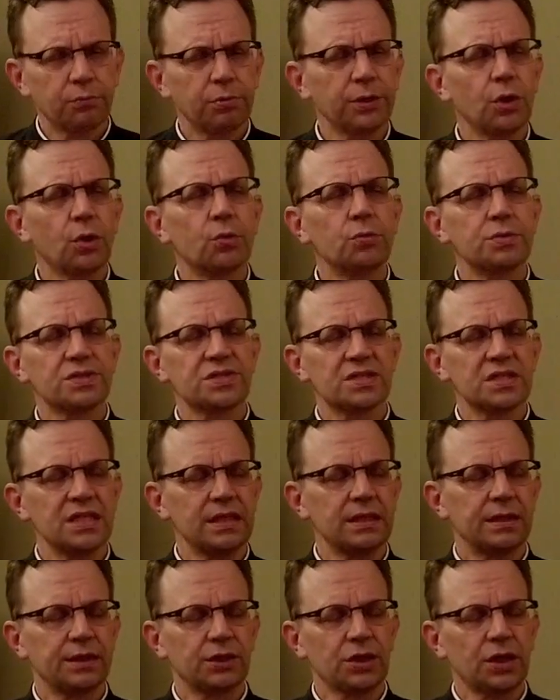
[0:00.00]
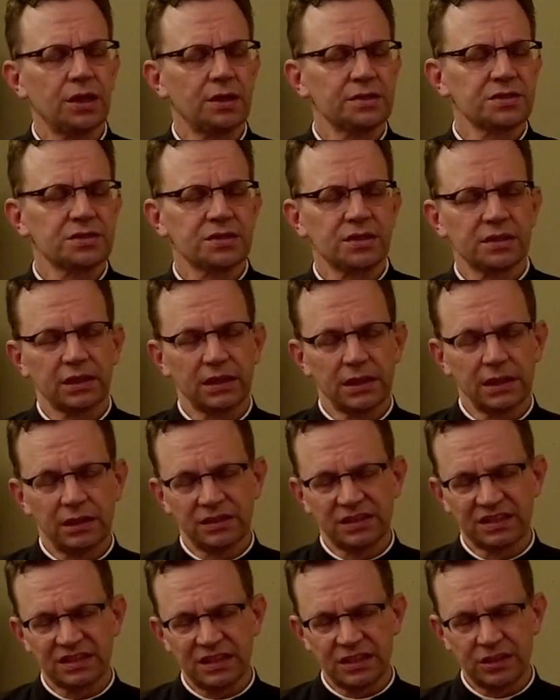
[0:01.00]
We always need constantly
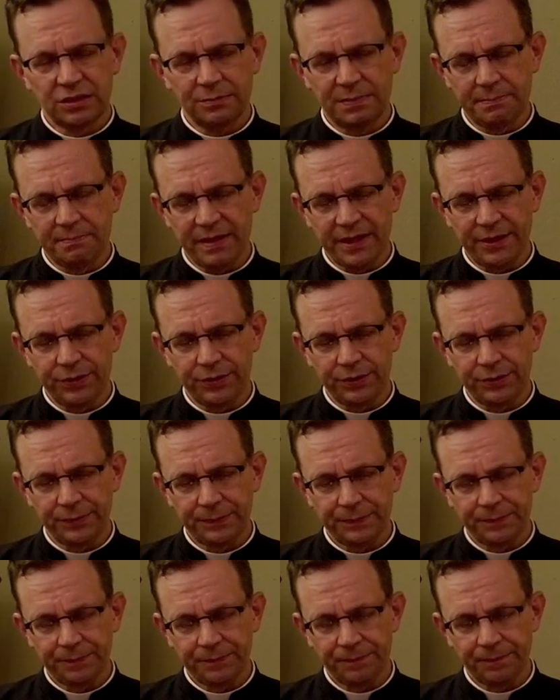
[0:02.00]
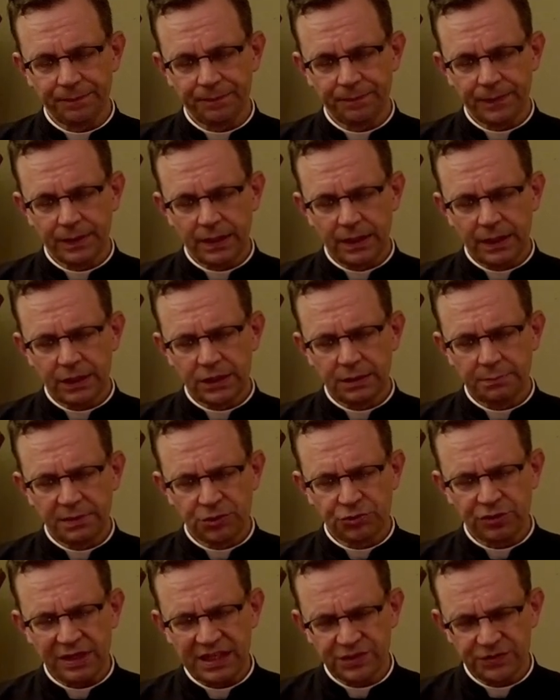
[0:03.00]
to seek to be better, to
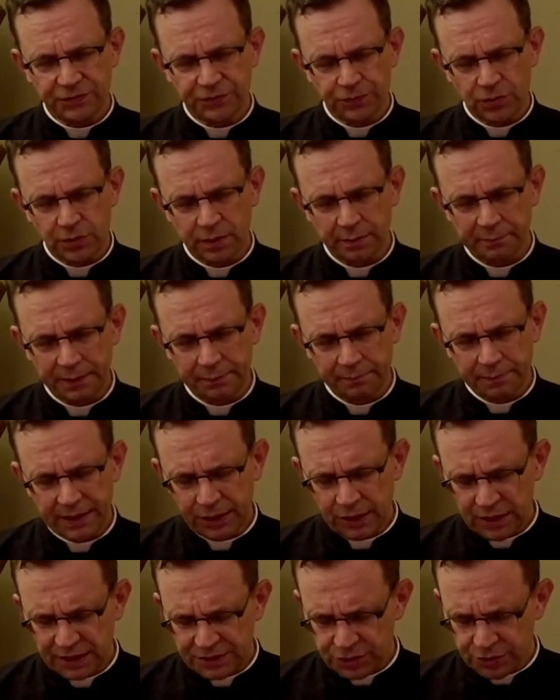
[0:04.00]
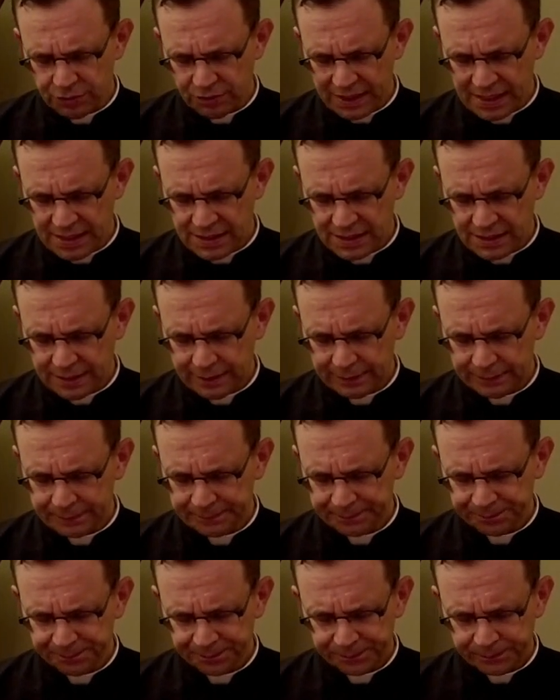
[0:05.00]
be transformed by God's grace
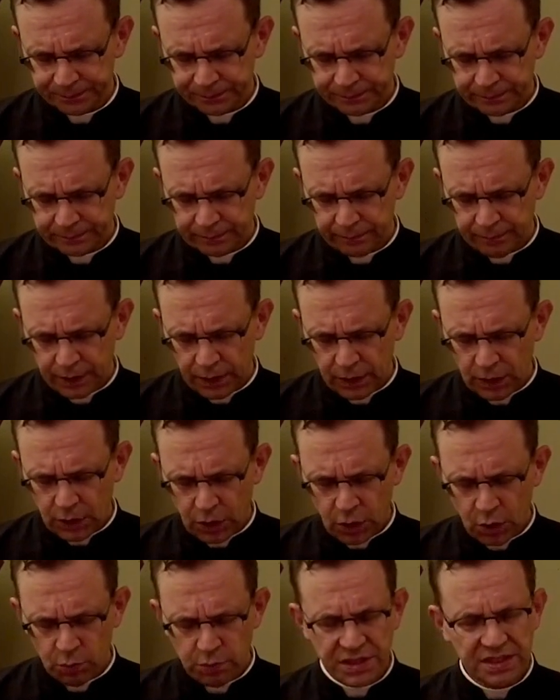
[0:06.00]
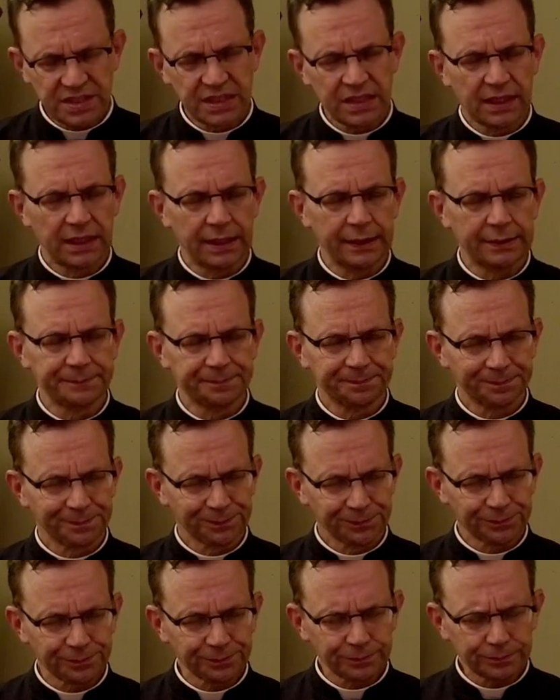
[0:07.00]
always seeking
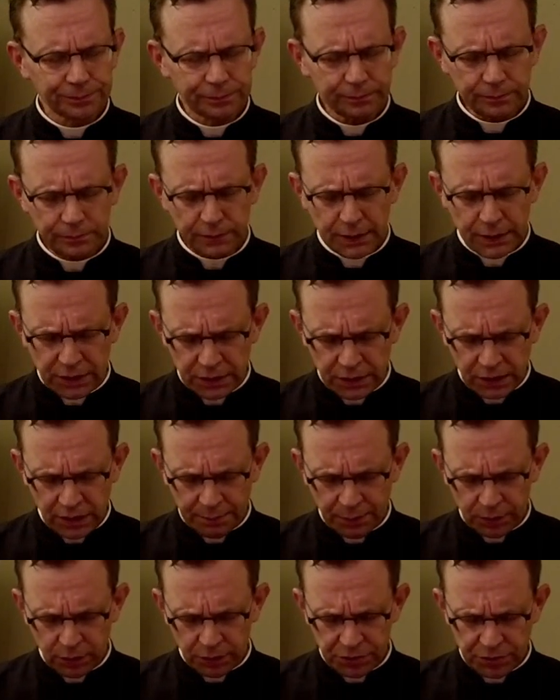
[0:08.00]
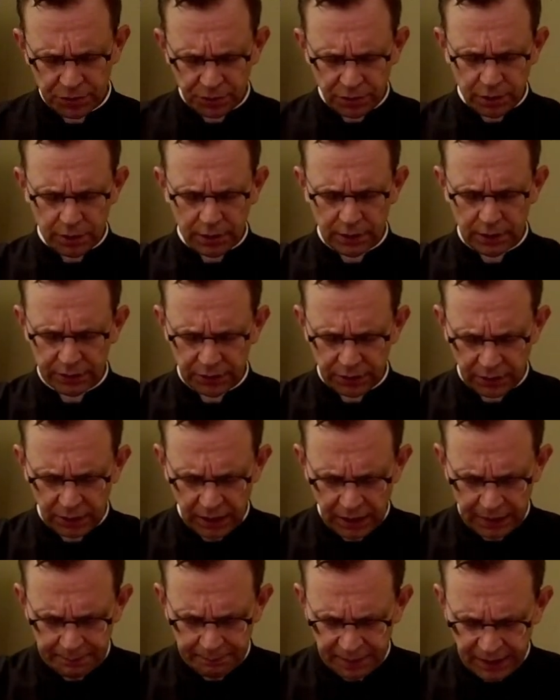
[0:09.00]
to come closer to, to
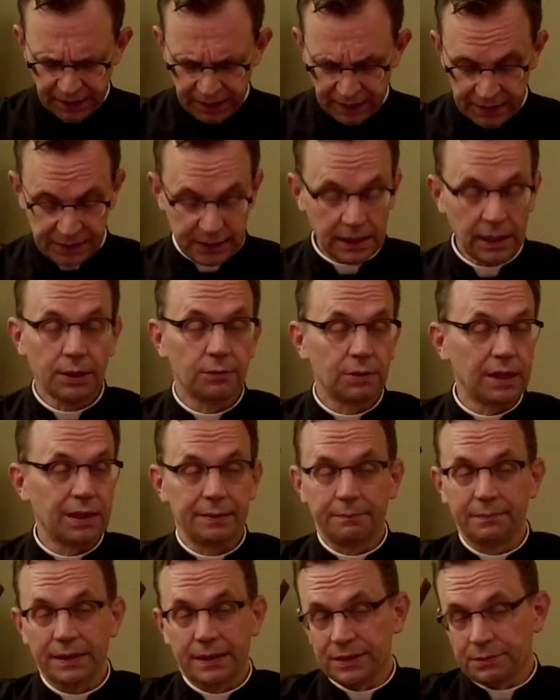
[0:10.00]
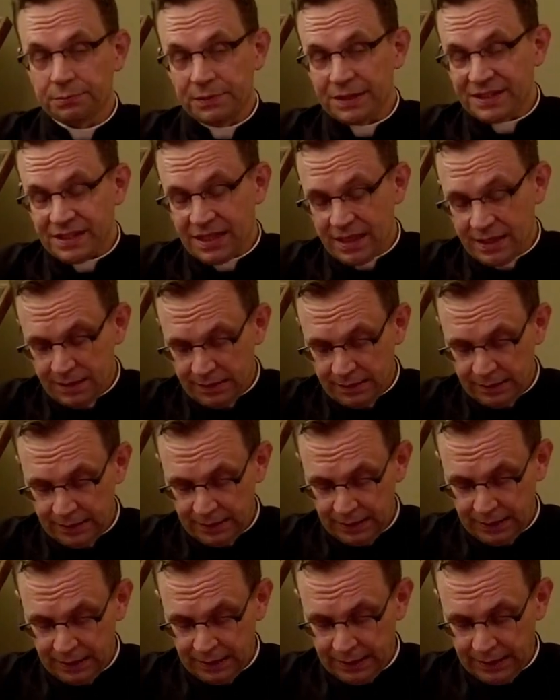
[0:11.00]
God because, why? Because we
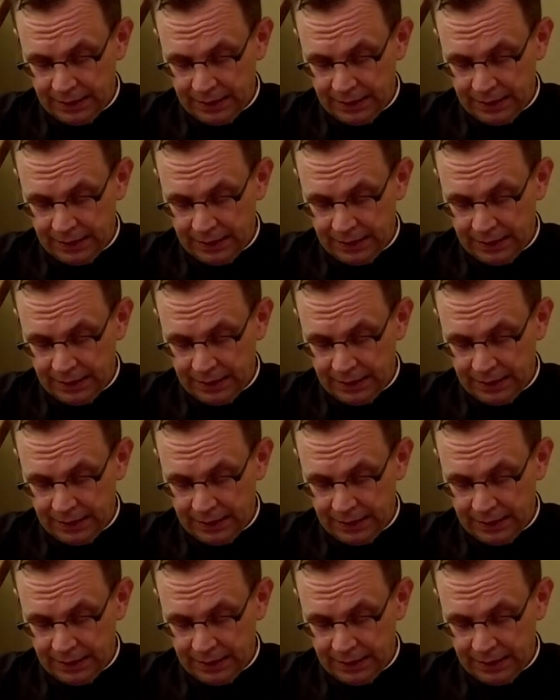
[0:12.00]
sin,